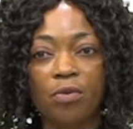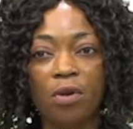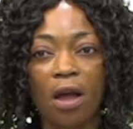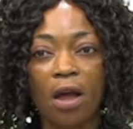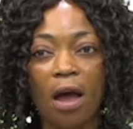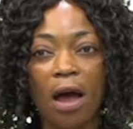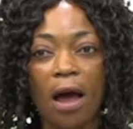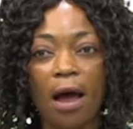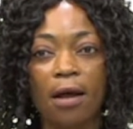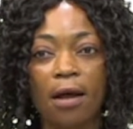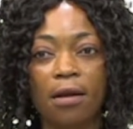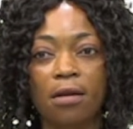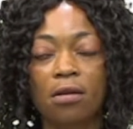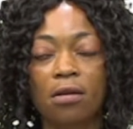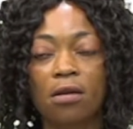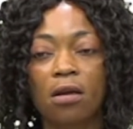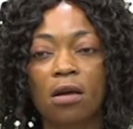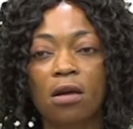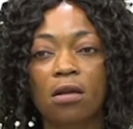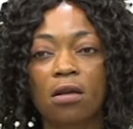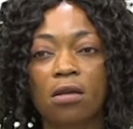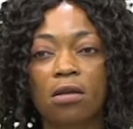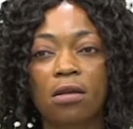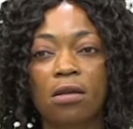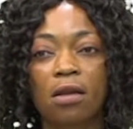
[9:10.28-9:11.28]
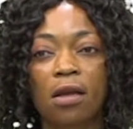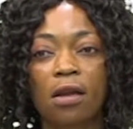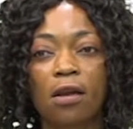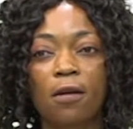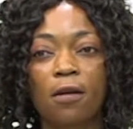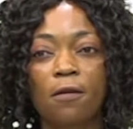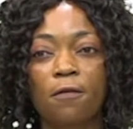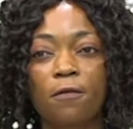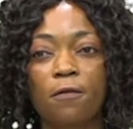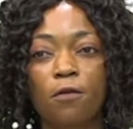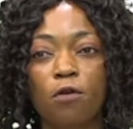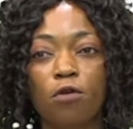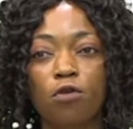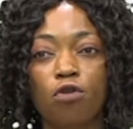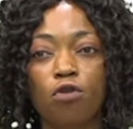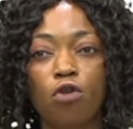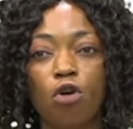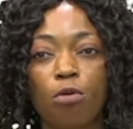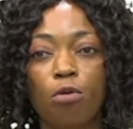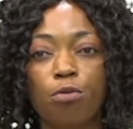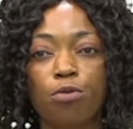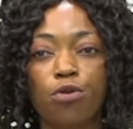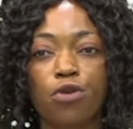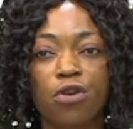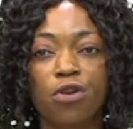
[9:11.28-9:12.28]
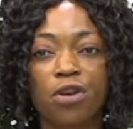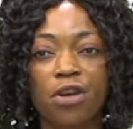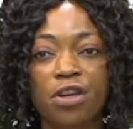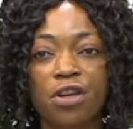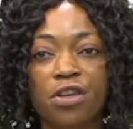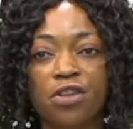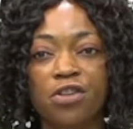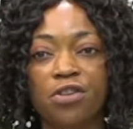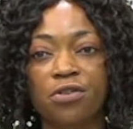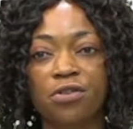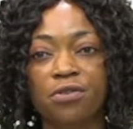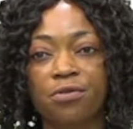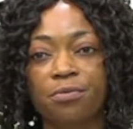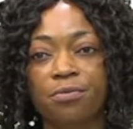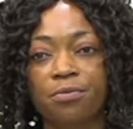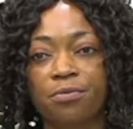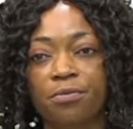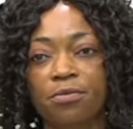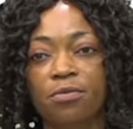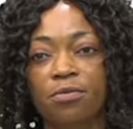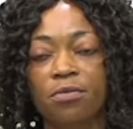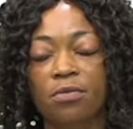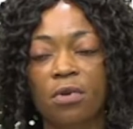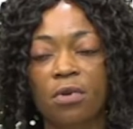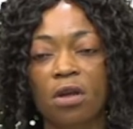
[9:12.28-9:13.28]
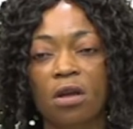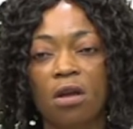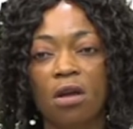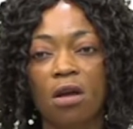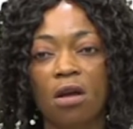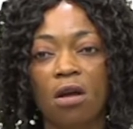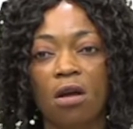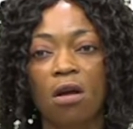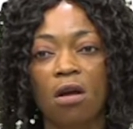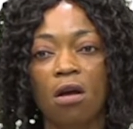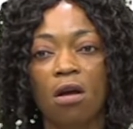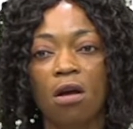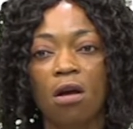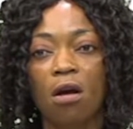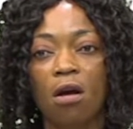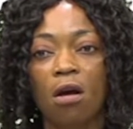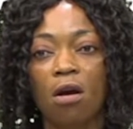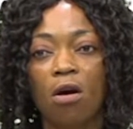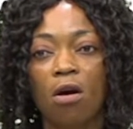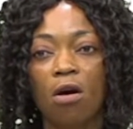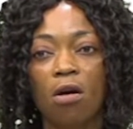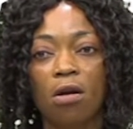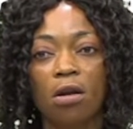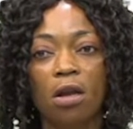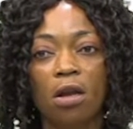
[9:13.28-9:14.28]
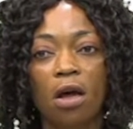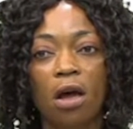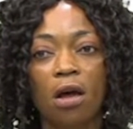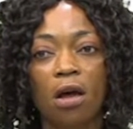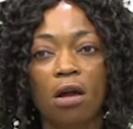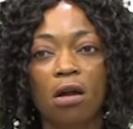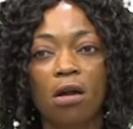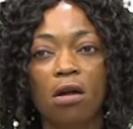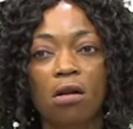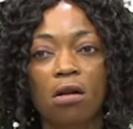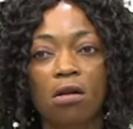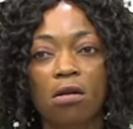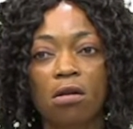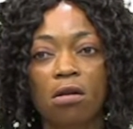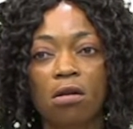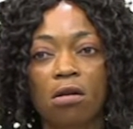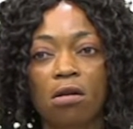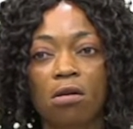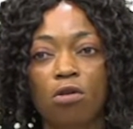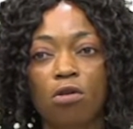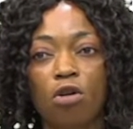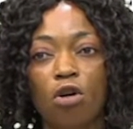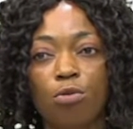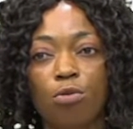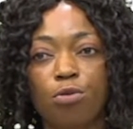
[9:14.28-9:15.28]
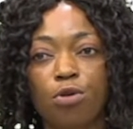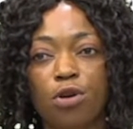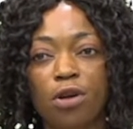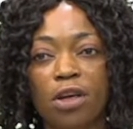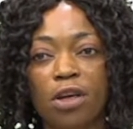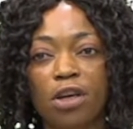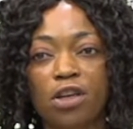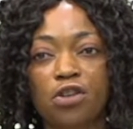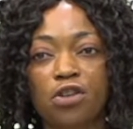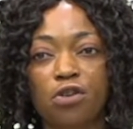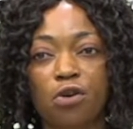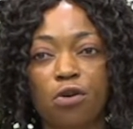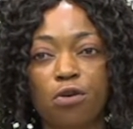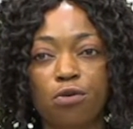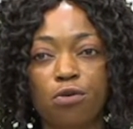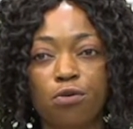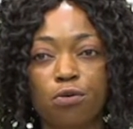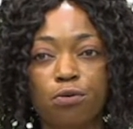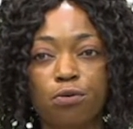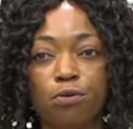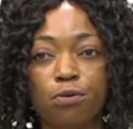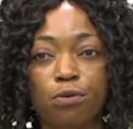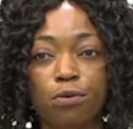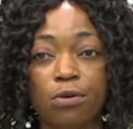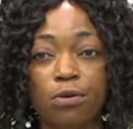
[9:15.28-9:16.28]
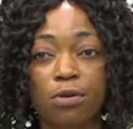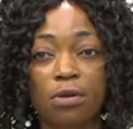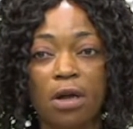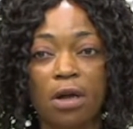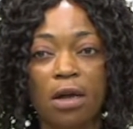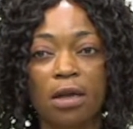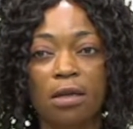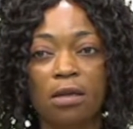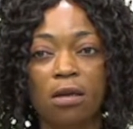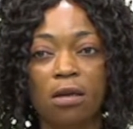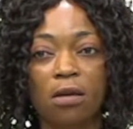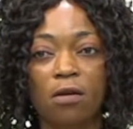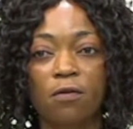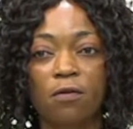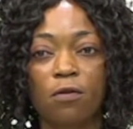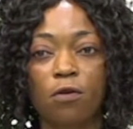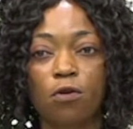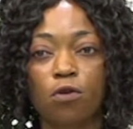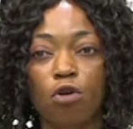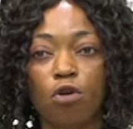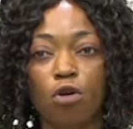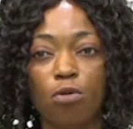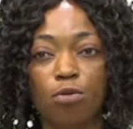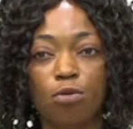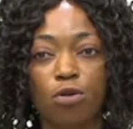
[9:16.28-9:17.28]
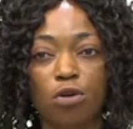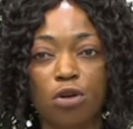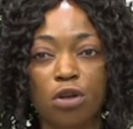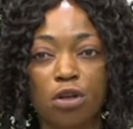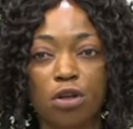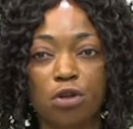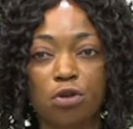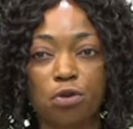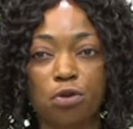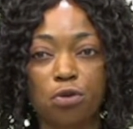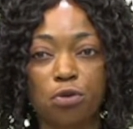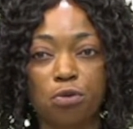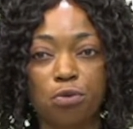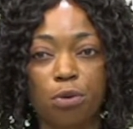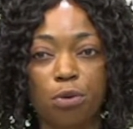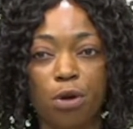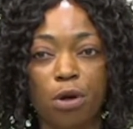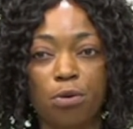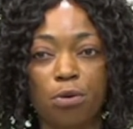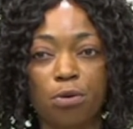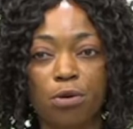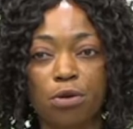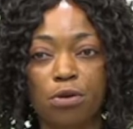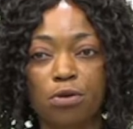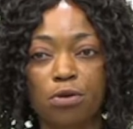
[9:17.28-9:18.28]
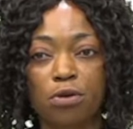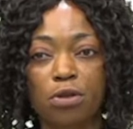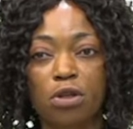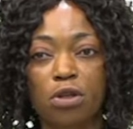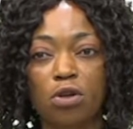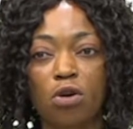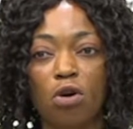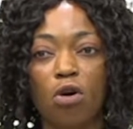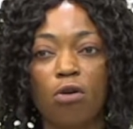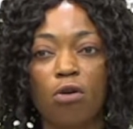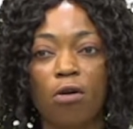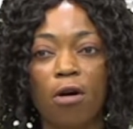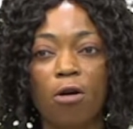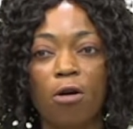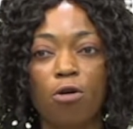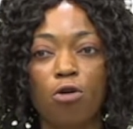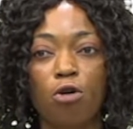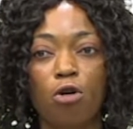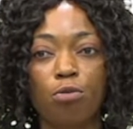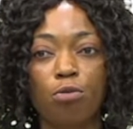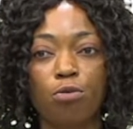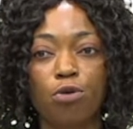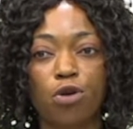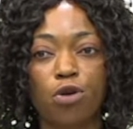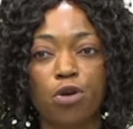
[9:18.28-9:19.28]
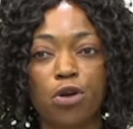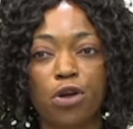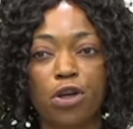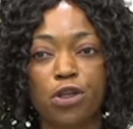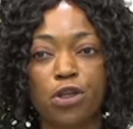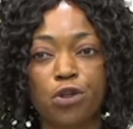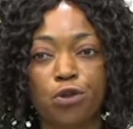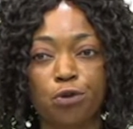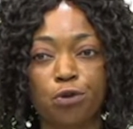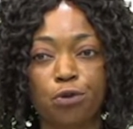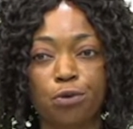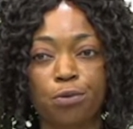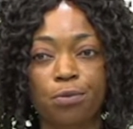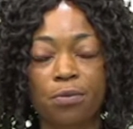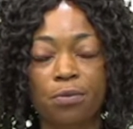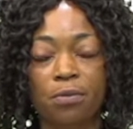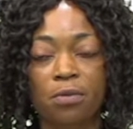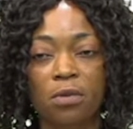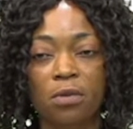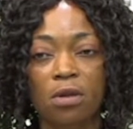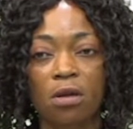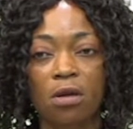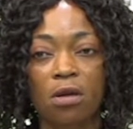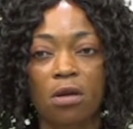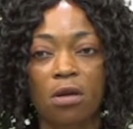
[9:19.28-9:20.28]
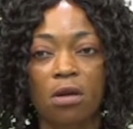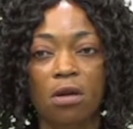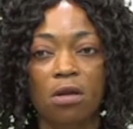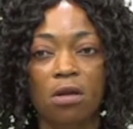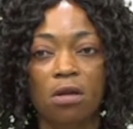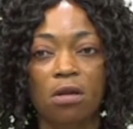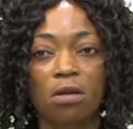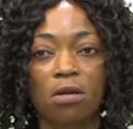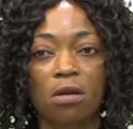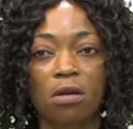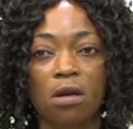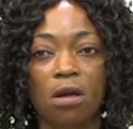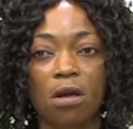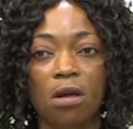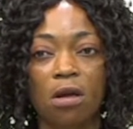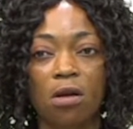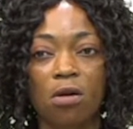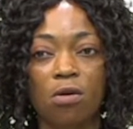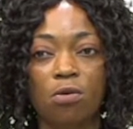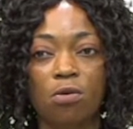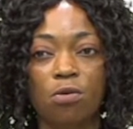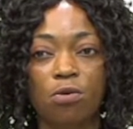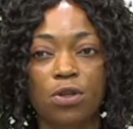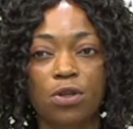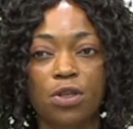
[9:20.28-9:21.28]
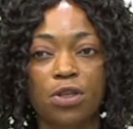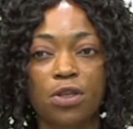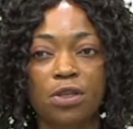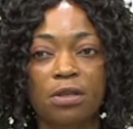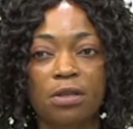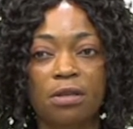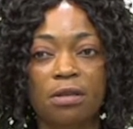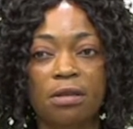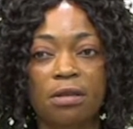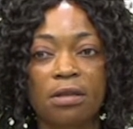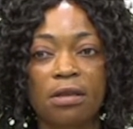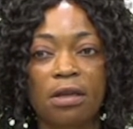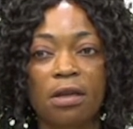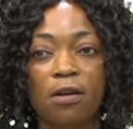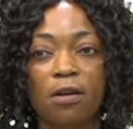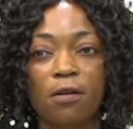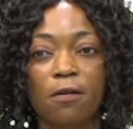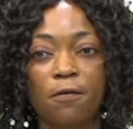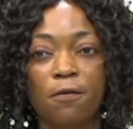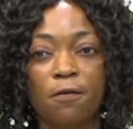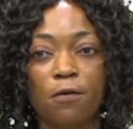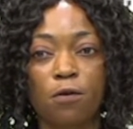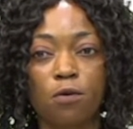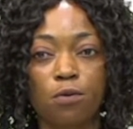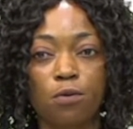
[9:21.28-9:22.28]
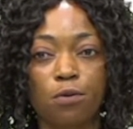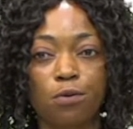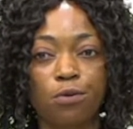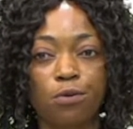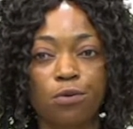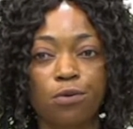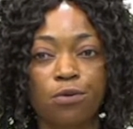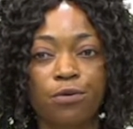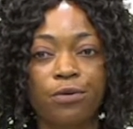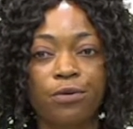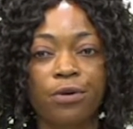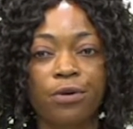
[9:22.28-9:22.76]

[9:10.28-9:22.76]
and telephone communication. Under communication tools and telephone communication, we are going to see oral communication, which is telephone.